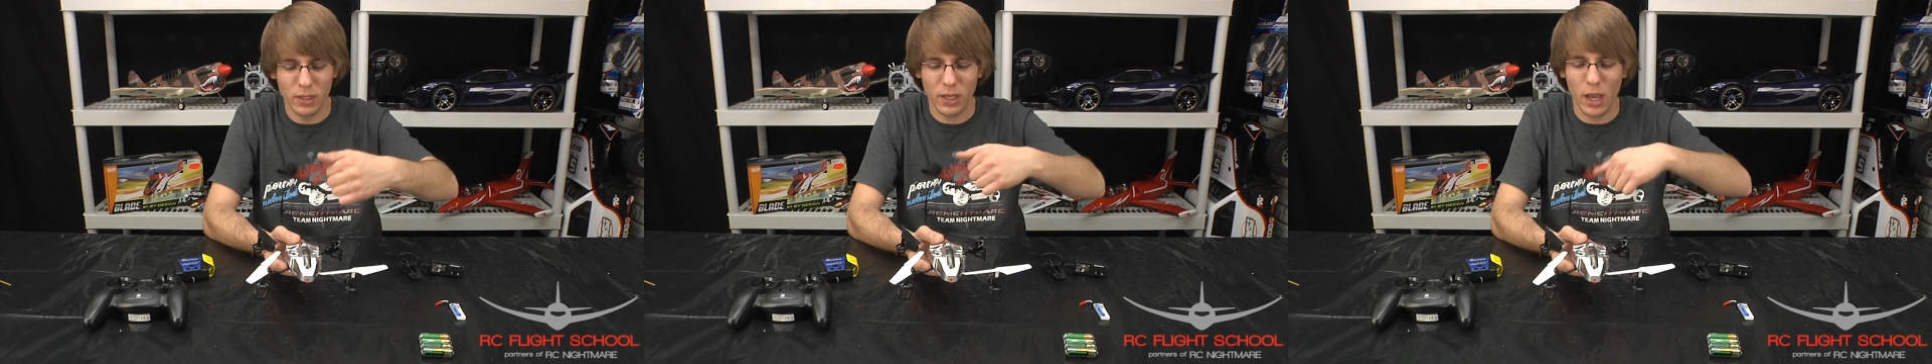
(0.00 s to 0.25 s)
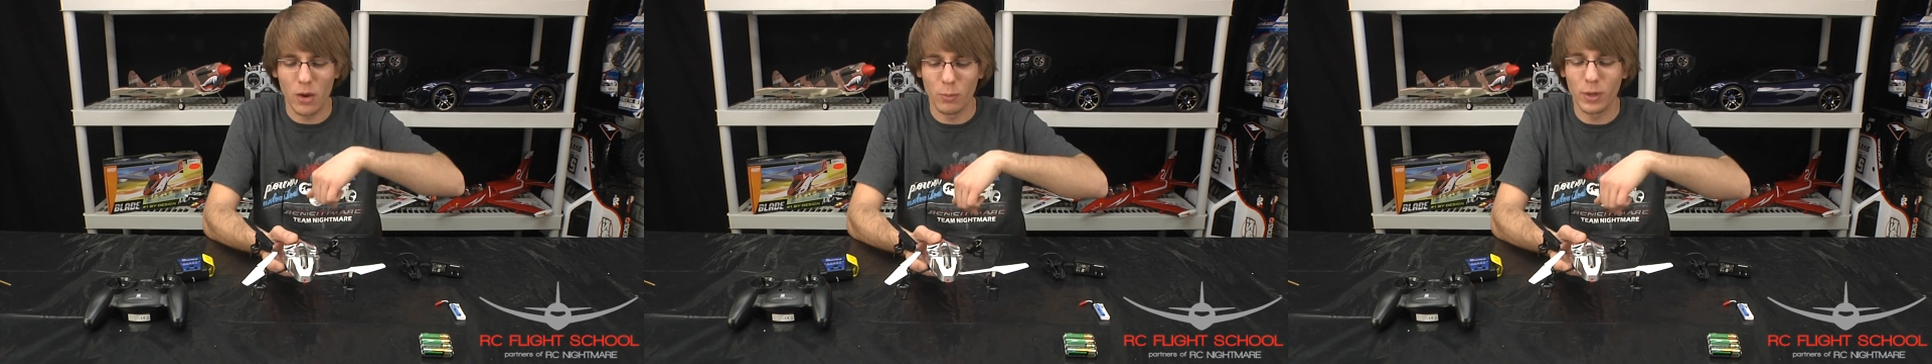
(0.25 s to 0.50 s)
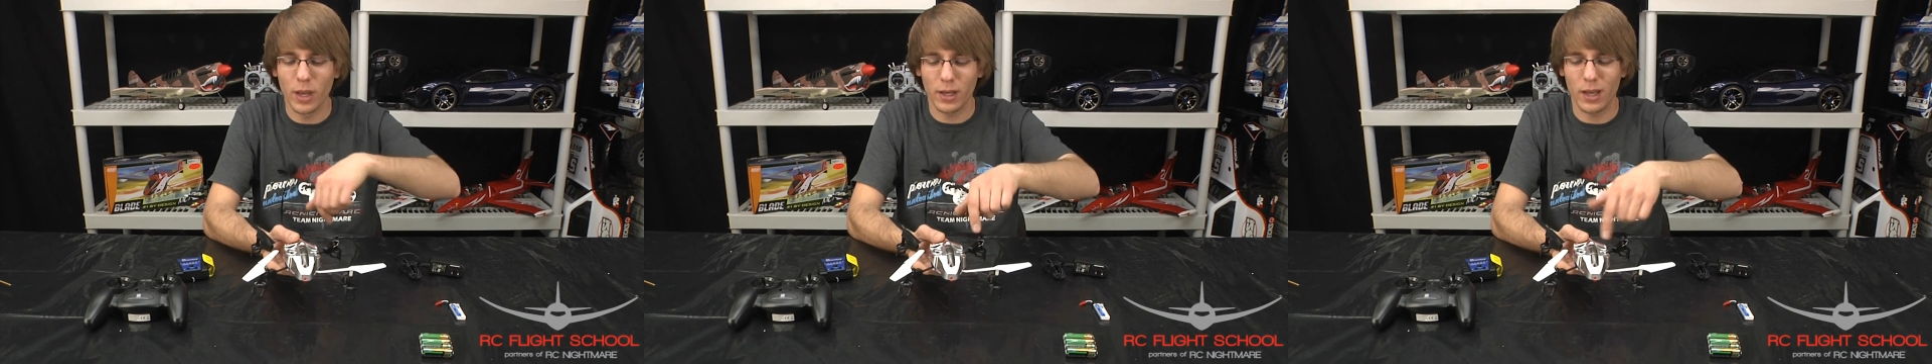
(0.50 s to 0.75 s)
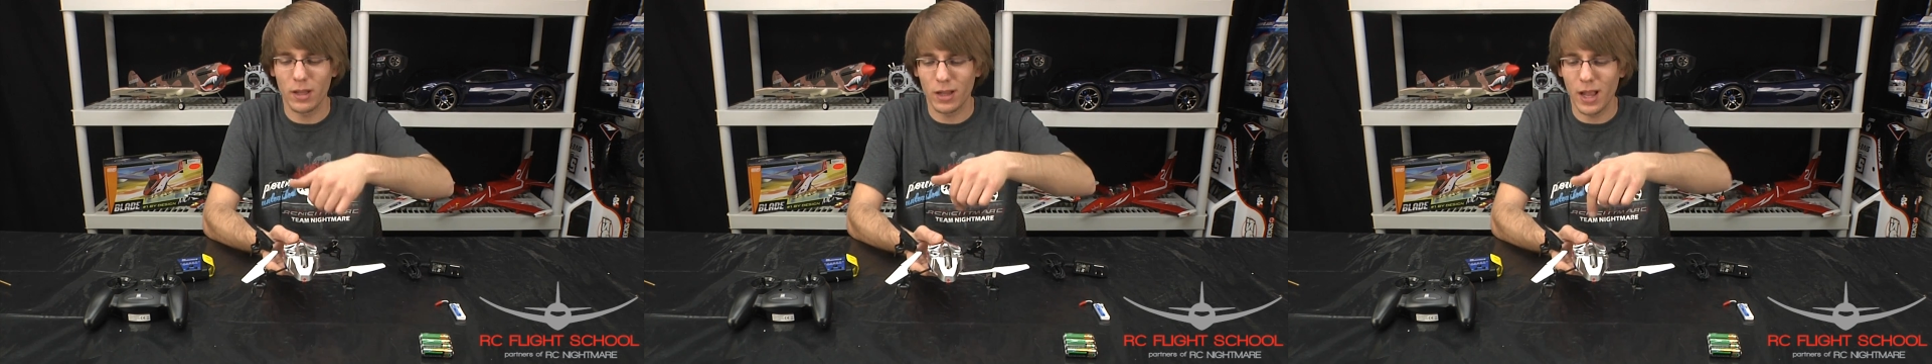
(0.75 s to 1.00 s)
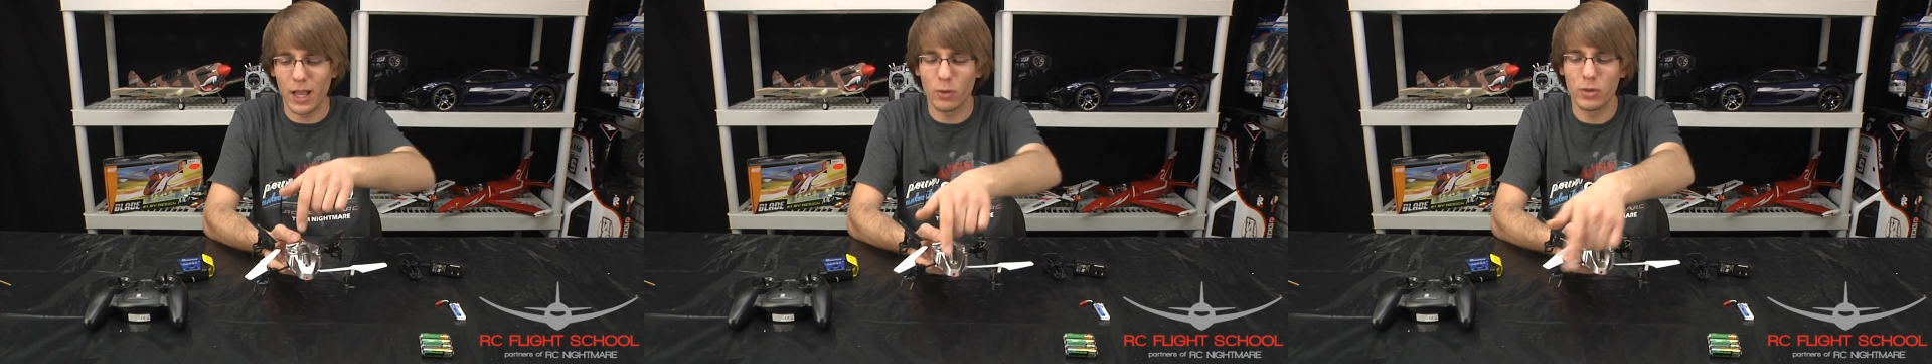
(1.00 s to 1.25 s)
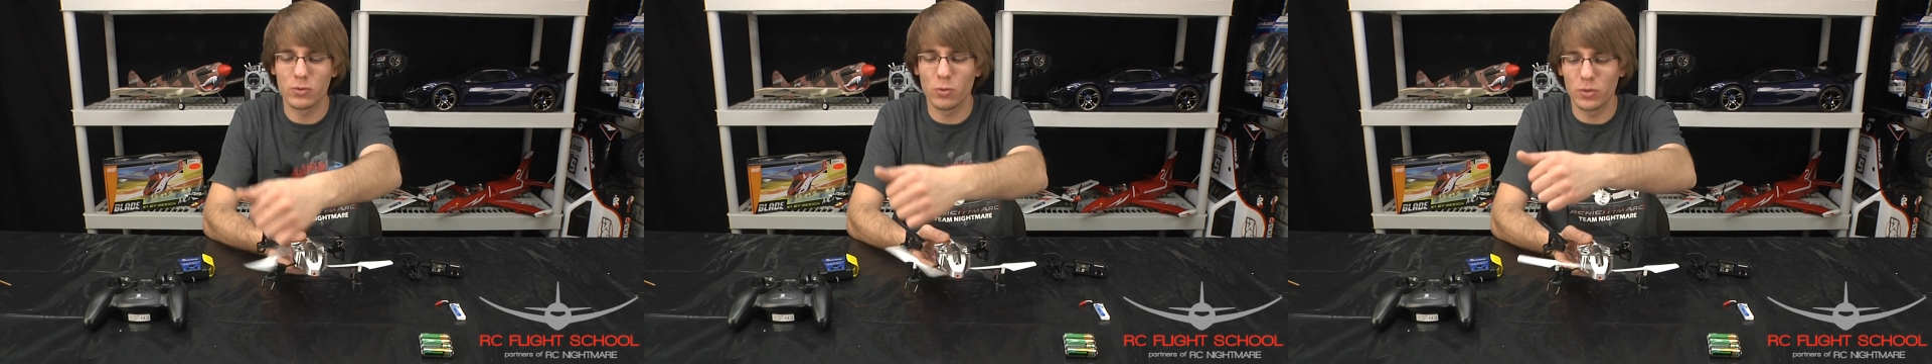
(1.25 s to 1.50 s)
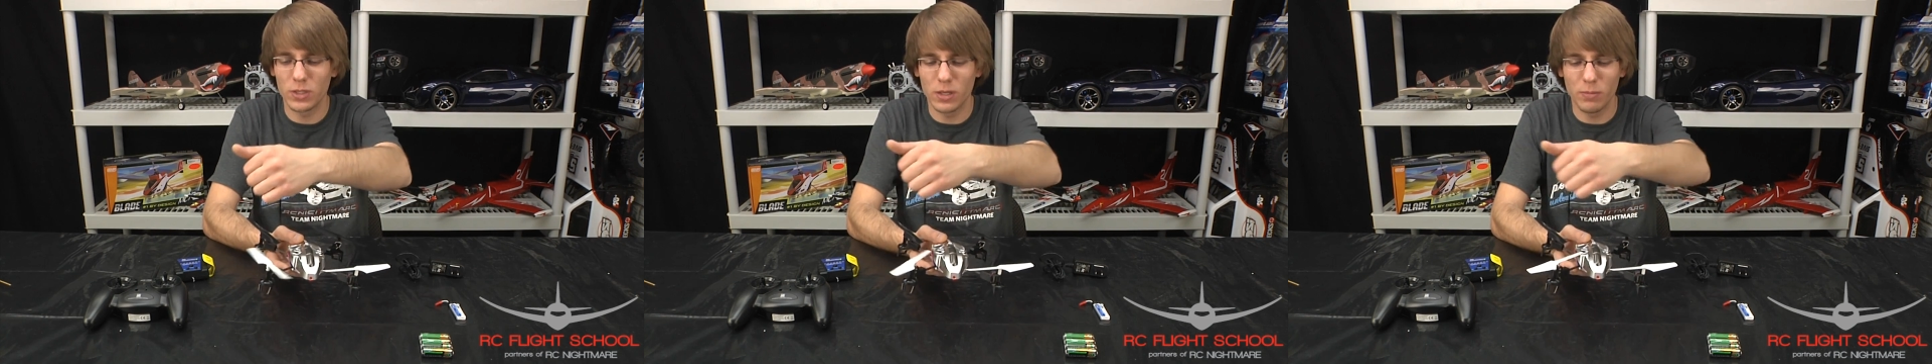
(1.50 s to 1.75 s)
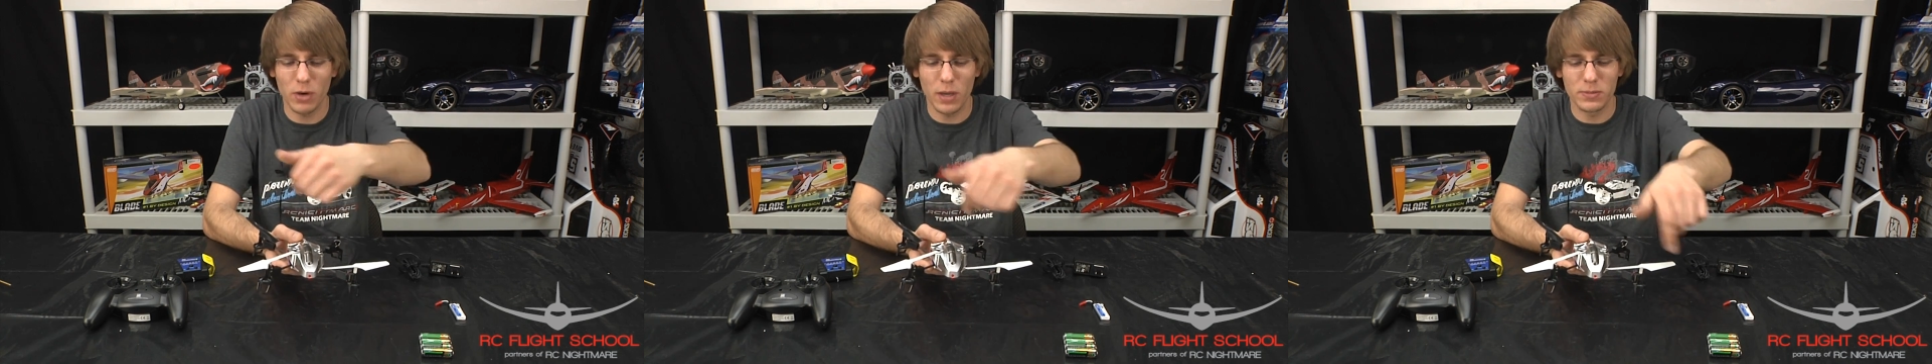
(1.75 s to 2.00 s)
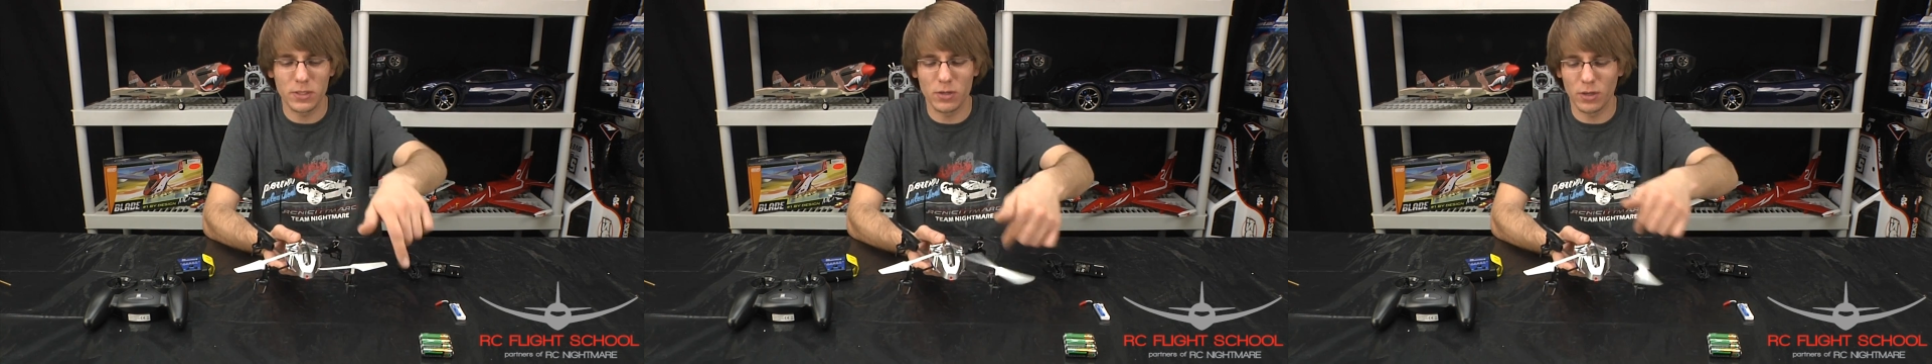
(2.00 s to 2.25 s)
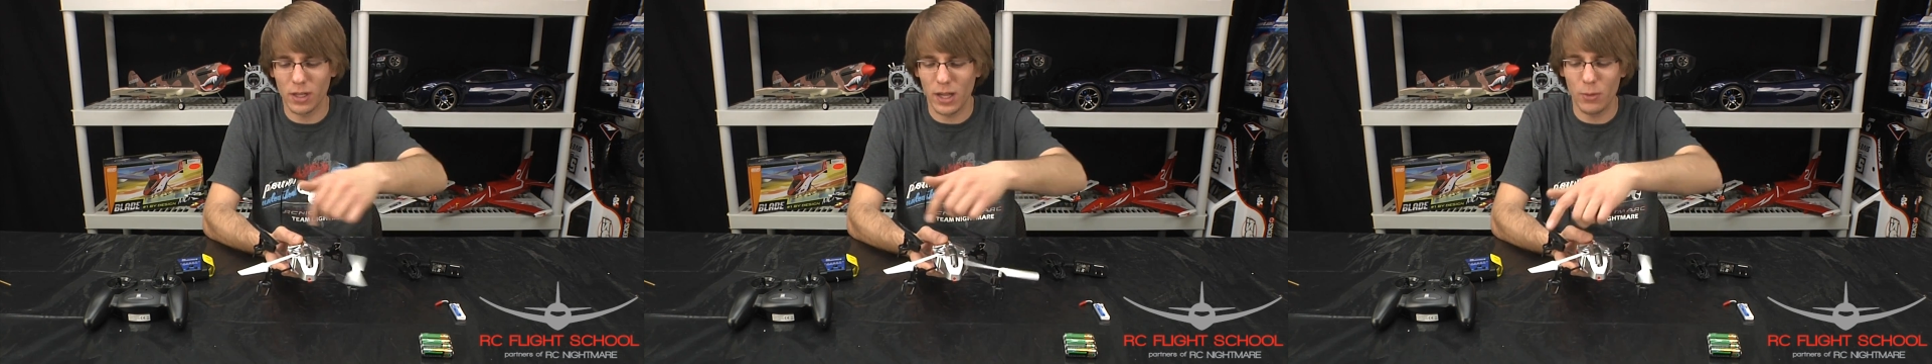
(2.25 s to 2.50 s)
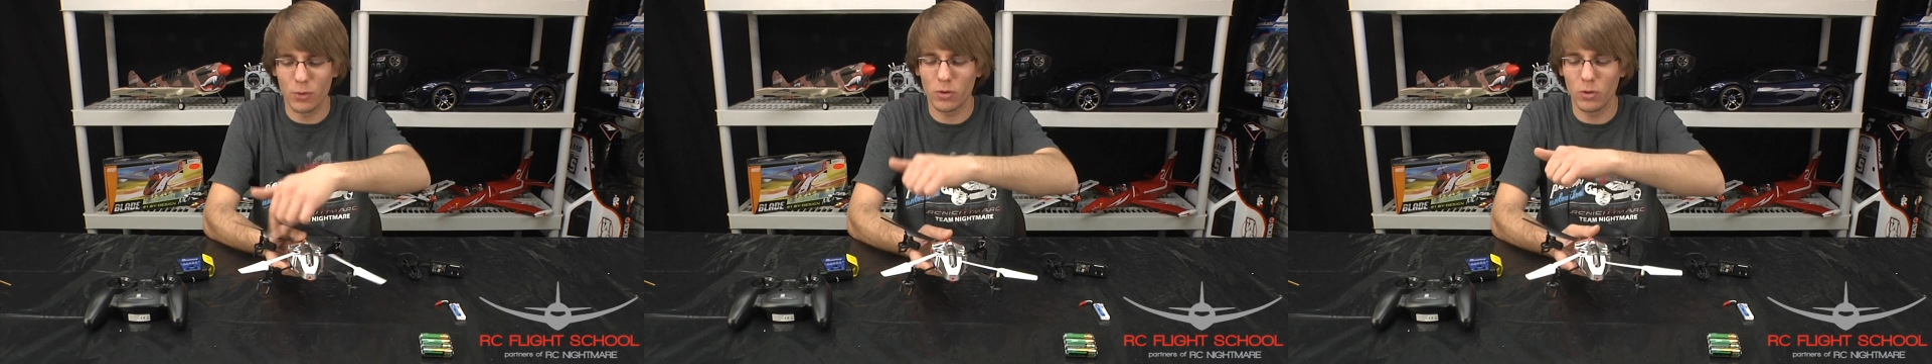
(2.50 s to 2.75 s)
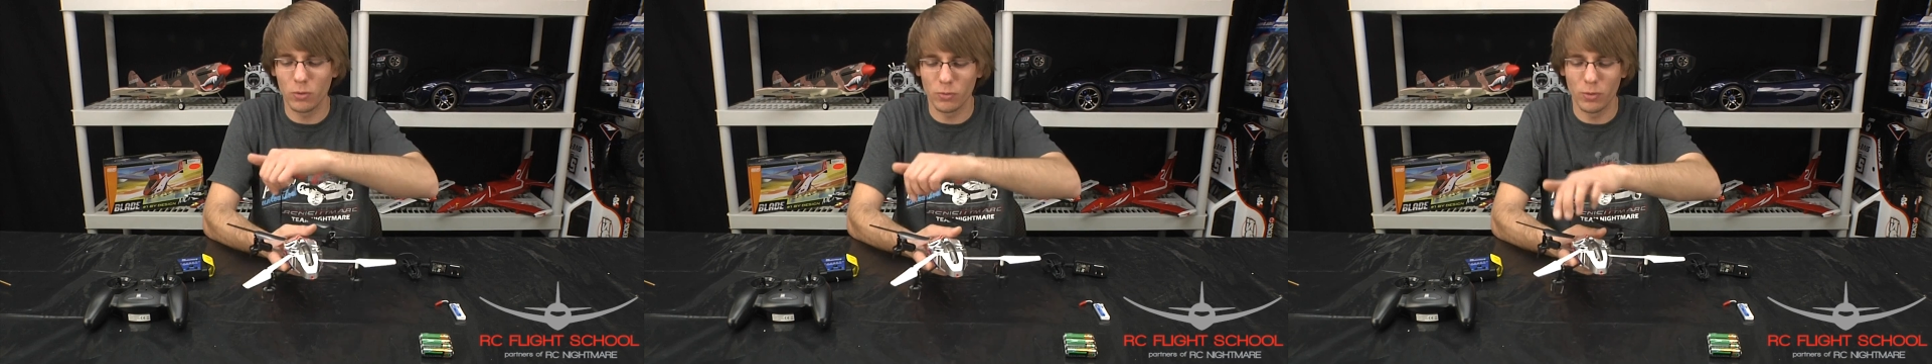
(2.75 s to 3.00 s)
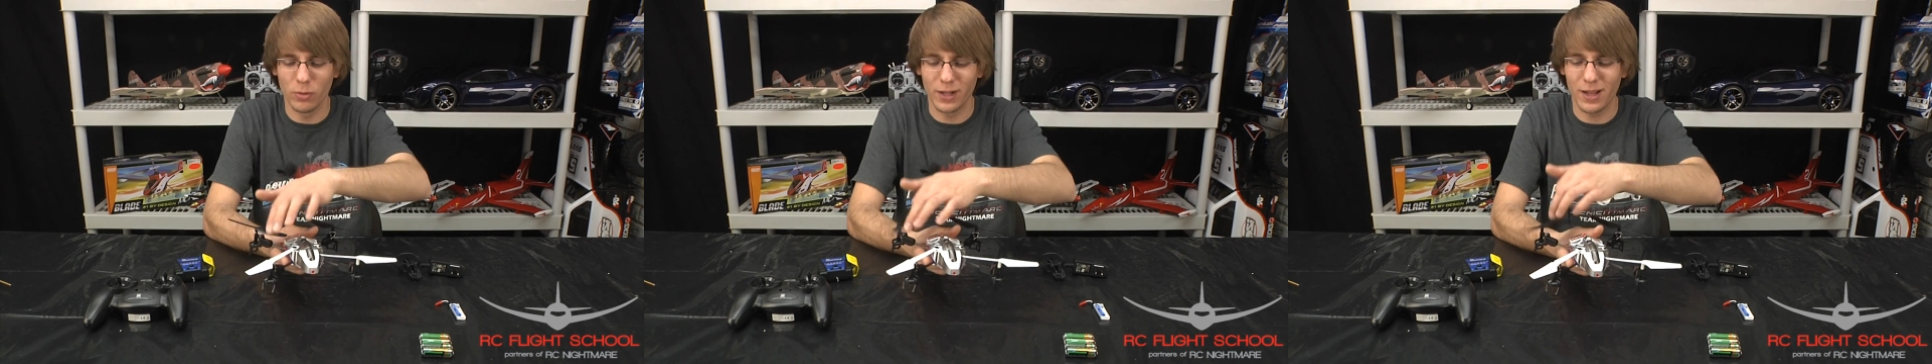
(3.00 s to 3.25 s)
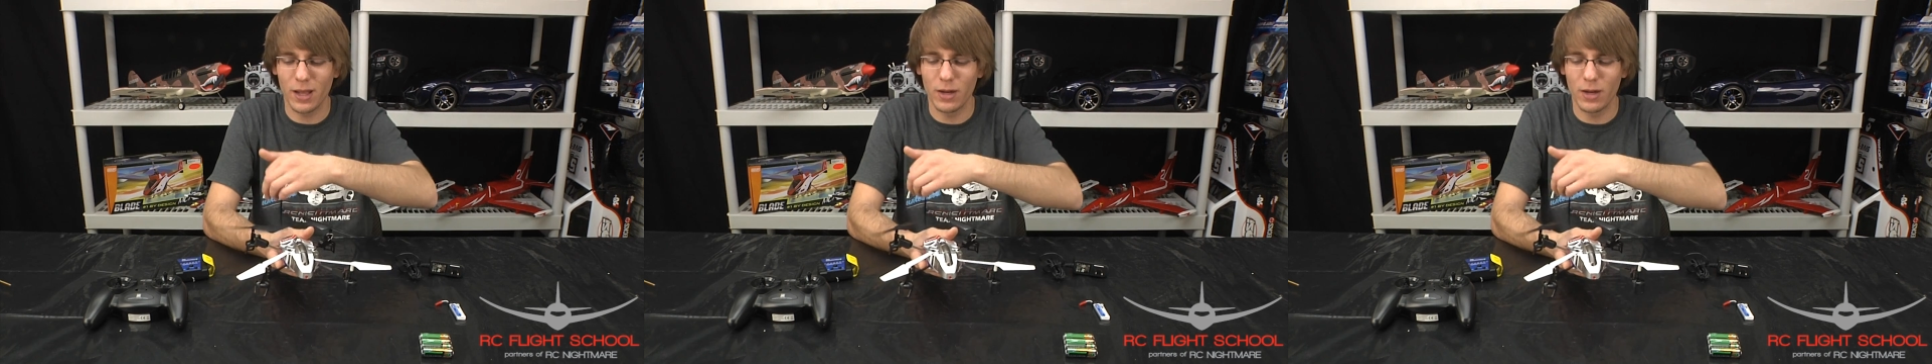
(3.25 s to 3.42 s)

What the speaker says: clockwise rotating props here and counterclock